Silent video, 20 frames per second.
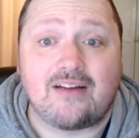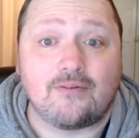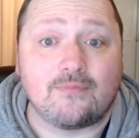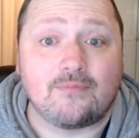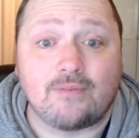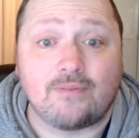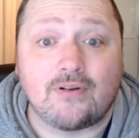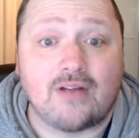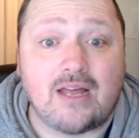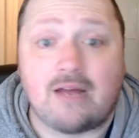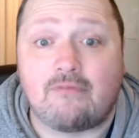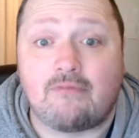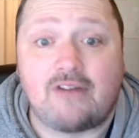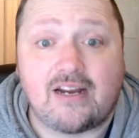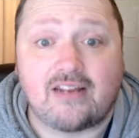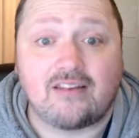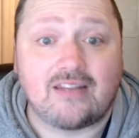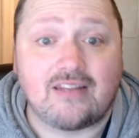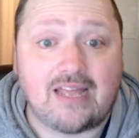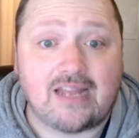but I
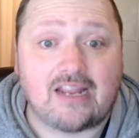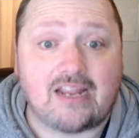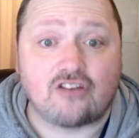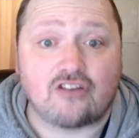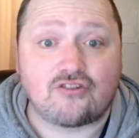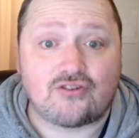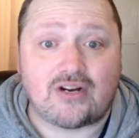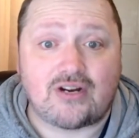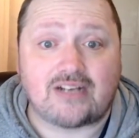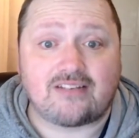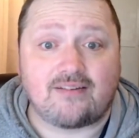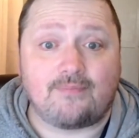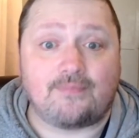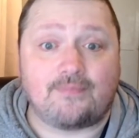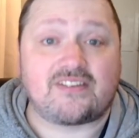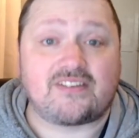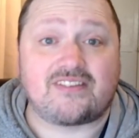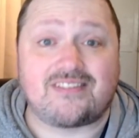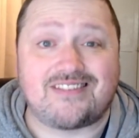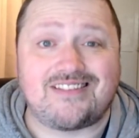reckon their contracts are
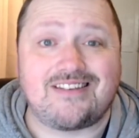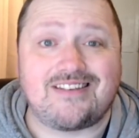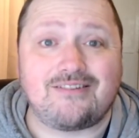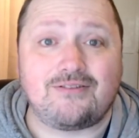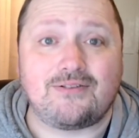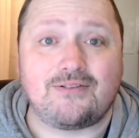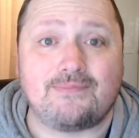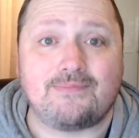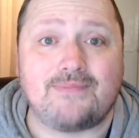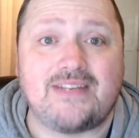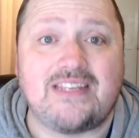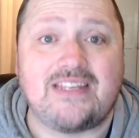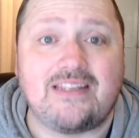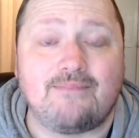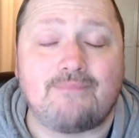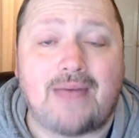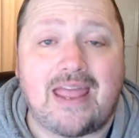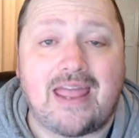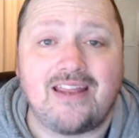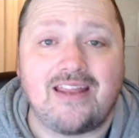still being
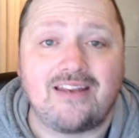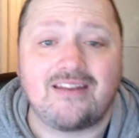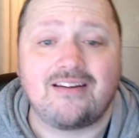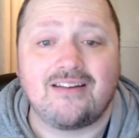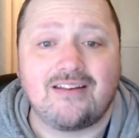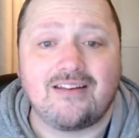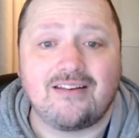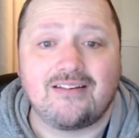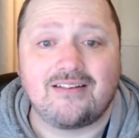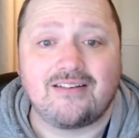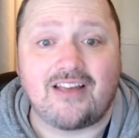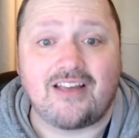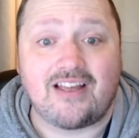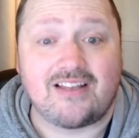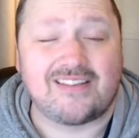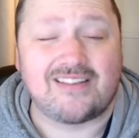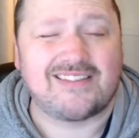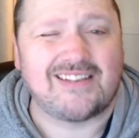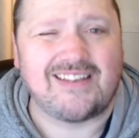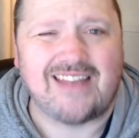paid
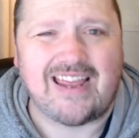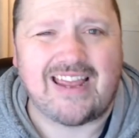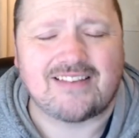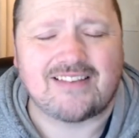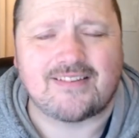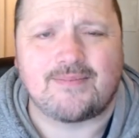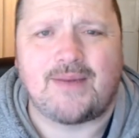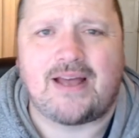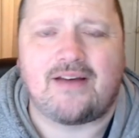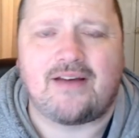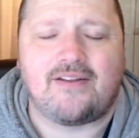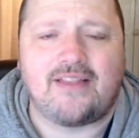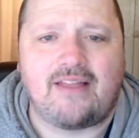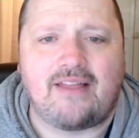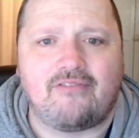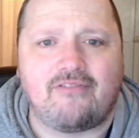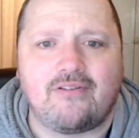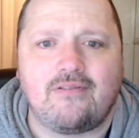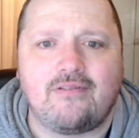at an X amount of level.